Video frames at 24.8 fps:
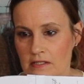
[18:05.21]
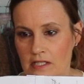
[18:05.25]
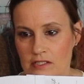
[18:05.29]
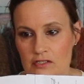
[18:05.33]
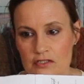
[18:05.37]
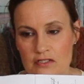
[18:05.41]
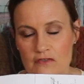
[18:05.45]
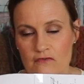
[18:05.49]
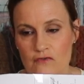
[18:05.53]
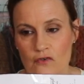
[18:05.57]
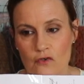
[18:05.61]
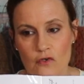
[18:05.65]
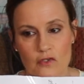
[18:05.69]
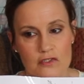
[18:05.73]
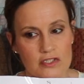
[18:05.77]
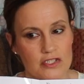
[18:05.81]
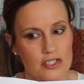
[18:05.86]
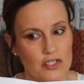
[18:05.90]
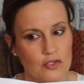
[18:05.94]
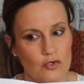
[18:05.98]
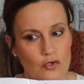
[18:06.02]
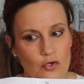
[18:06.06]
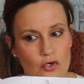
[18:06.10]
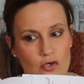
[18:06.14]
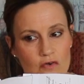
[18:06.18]
So I just
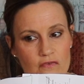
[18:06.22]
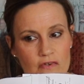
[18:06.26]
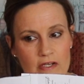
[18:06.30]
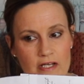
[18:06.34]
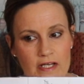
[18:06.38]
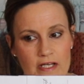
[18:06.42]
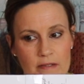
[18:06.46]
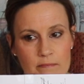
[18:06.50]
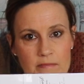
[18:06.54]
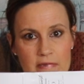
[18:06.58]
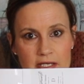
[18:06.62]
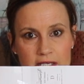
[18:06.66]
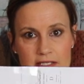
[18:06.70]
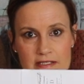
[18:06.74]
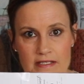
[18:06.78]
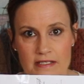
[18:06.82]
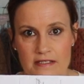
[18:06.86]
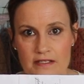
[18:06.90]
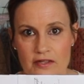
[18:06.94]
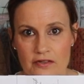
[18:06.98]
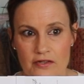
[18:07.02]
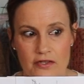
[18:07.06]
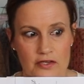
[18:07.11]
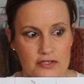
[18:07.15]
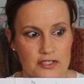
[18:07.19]
folded it over and made
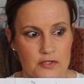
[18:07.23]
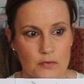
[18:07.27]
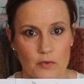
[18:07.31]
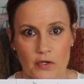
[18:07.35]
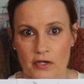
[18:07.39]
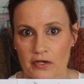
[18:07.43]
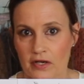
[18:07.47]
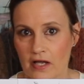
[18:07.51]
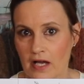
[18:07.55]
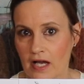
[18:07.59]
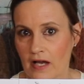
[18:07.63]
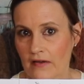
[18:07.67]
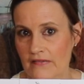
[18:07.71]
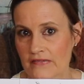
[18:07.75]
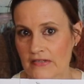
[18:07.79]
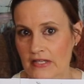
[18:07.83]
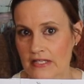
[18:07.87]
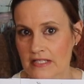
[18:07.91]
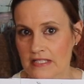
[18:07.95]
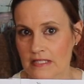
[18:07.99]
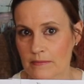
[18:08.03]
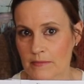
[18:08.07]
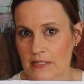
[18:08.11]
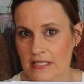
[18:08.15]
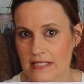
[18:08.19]
it 31.5
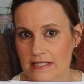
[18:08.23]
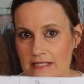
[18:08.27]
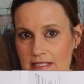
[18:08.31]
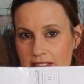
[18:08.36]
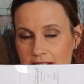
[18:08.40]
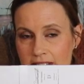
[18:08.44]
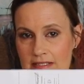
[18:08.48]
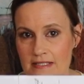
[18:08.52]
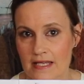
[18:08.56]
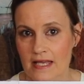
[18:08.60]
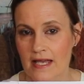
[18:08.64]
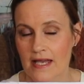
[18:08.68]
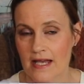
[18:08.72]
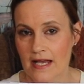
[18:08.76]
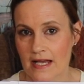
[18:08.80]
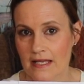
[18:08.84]
centimetres,